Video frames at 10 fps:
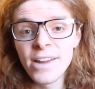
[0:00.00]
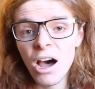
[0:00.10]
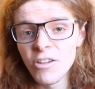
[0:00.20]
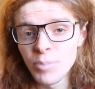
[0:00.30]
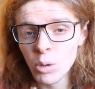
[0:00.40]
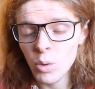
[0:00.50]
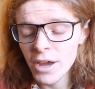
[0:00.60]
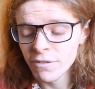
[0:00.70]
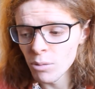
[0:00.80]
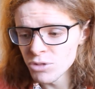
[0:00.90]
Now, I've been
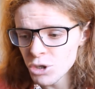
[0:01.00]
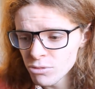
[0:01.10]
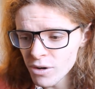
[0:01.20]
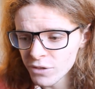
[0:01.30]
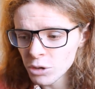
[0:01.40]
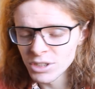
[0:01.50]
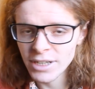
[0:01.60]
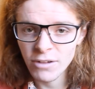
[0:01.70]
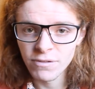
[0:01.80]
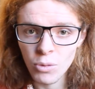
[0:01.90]
away from doing reviews
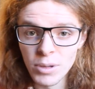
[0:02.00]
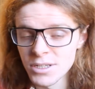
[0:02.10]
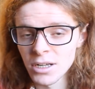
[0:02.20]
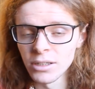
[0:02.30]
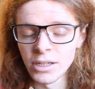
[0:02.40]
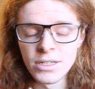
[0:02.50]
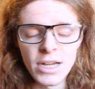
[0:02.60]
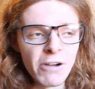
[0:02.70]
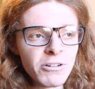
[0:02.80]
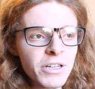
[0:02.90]
now for basically the
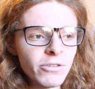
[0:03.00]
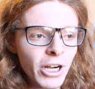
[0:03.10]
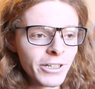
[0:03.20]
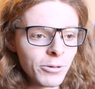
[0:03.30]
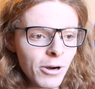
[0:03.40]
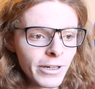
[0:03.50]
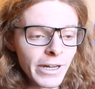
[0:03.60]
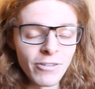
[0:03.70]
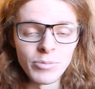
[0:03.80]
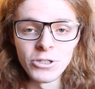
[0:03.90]
entirety of
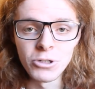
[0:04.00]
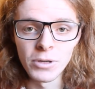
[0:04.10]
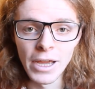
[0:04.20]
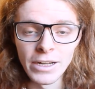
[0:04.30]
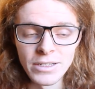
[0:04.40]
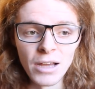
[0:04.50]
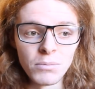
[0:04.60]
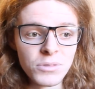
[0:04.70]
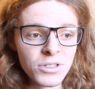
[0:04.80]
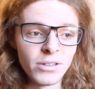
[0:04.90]
January. I've been doing
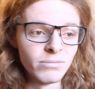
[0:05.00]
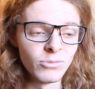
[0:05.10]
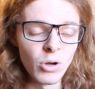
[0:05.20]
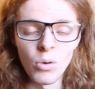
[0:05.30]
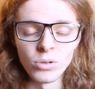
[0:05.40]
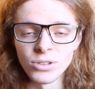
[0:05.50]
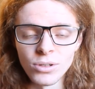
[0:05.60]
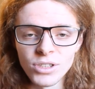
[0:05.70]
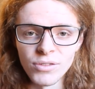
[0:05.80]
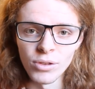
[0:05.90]
exams and all
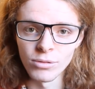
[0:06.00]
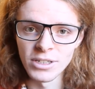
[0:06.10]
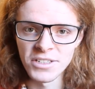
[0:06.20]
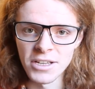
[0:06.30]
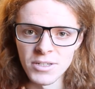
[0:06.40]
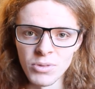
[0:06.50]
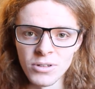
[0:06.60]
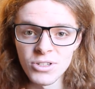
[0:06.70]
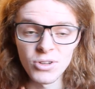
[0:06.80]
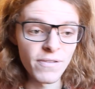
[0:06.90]
sorts of other
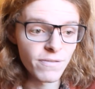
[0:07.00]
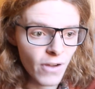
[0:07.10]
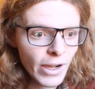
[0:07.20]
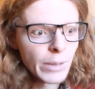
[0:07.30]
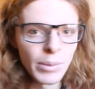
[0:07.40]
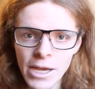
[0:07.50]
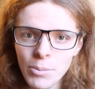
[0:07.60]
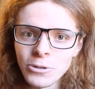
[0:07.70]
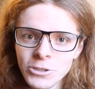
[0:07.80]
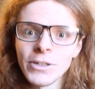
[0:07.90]
assessments, so I've finally been
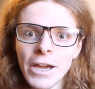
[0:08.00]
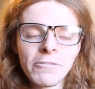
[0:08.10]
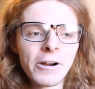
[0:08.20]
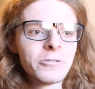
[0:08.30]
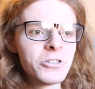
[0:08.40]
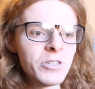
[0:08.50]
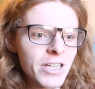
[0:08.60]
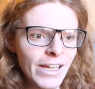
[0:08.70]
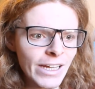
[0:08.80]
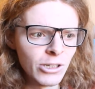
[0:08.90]
able to get around to
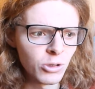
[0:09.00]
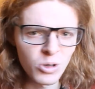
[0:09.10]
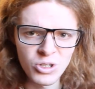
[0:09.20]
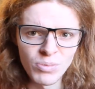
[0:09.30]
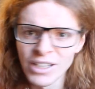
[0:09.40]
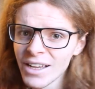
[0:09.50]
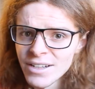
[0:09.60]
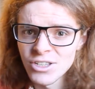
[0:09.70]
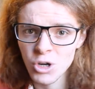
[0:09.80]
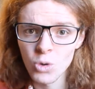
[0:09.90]
taking a look at some of the
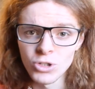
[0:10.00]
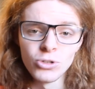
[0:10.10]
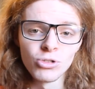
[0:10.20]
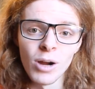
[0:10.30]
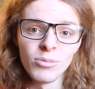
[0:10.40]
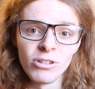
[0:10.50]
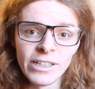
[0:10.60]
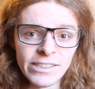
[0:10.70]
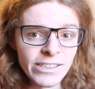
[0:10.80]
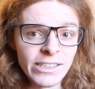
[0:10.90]
latest audio drama
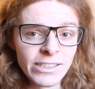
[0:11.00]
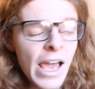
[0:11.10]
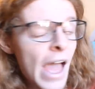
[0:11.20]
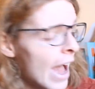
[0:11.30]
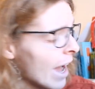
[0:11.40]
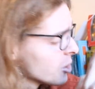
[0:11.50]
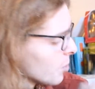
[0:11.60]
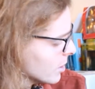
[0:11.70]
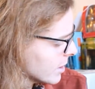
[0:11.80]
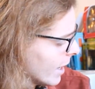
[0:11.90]
releases,
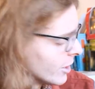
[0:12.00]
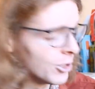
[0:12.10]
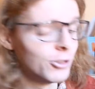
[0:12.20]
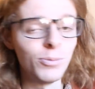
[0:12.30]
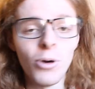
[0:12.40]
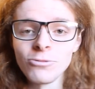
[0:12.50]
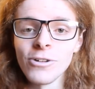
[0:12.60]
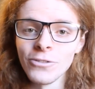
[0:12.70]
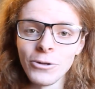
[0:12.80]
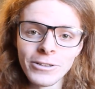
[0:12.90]
as well as catching up on
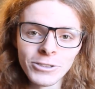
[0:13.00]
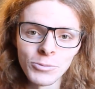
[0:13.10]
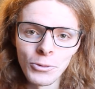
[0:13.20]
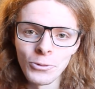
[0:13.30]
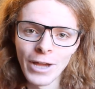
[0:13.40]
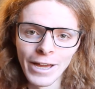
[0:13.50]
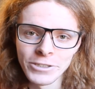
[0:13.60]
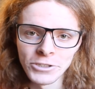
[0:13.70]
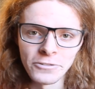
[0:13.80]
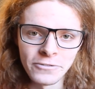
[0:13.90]
reviewing some old
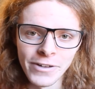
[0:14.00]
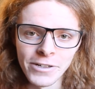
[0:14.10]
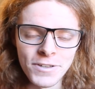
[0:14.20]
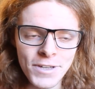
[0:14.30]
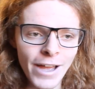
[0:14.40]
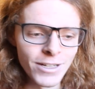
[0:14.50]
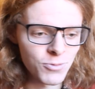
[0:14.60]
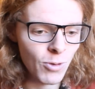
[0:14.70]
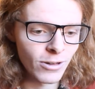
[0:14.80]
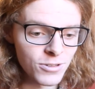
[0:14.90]
action figures
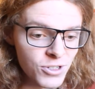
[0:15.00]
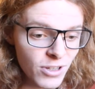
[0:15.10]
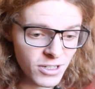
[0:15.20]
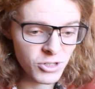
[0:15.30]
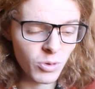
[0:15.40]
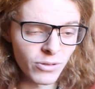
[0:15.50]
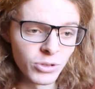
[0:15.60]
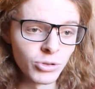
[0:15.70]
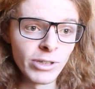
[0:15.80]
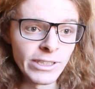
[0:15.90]
as well. So this is one of
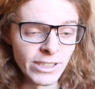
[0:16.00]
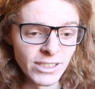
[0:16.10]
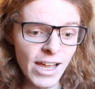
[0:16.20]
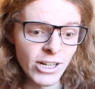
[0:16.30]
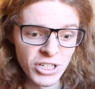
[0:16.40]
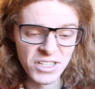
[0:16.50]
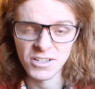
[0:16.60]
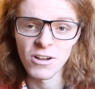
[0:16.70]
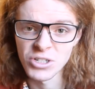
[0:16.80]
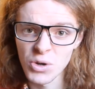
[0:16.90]
those releases I actually
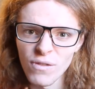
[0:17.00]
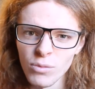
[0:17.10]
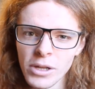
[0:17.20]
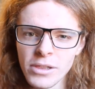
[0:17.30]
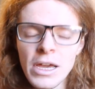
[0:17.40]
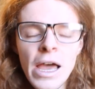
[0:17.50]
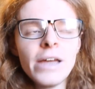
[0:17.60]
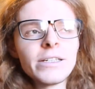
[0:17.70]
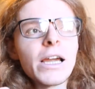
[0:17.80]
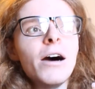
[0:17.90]
started off with
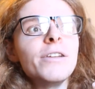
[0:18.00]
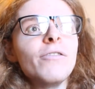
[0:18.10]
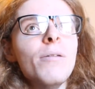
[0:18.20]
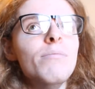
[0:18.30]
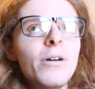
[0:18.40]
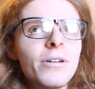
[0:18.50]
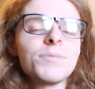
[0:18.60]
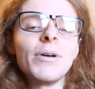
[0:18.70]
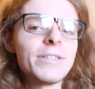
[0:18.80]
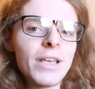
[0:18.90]
to kind of
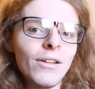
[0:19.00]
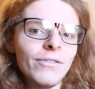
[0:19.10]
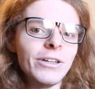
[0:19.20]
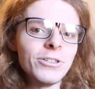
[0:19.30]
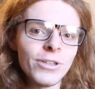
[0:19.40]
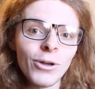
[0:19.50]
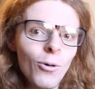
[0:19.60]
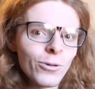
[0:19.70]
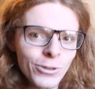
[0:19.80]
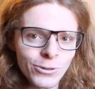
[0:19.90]
immerse myself into the
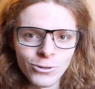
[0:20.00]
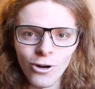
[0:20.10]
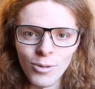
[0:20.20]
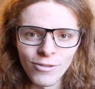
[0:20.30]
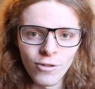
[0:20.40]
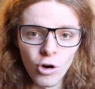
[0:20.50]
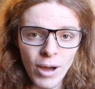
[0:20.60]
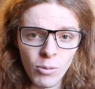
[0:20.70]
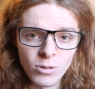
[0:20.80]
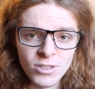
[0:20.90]
audio drama
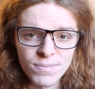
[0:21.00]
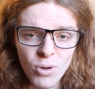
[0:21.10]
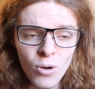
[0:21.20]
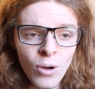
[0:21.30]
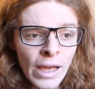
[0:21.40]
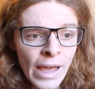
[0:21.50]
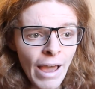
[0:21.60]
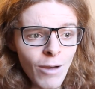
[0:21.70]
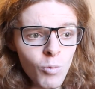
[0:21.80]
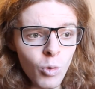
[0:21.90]
format once more,
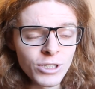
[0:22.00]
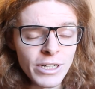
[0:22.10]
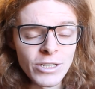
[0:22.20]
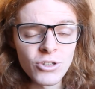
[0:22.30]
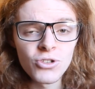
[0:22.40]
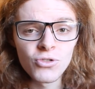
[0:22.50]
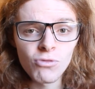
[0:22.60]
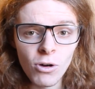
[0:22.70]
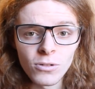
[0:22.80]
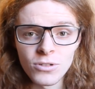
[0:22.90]
and what a
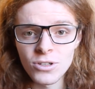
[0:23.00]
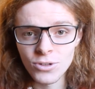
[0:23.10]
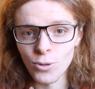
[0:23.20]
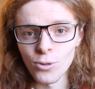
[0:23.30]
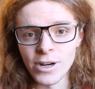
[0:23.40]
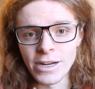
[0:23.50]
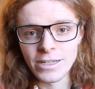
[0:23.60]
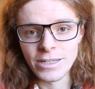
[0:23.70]
strong story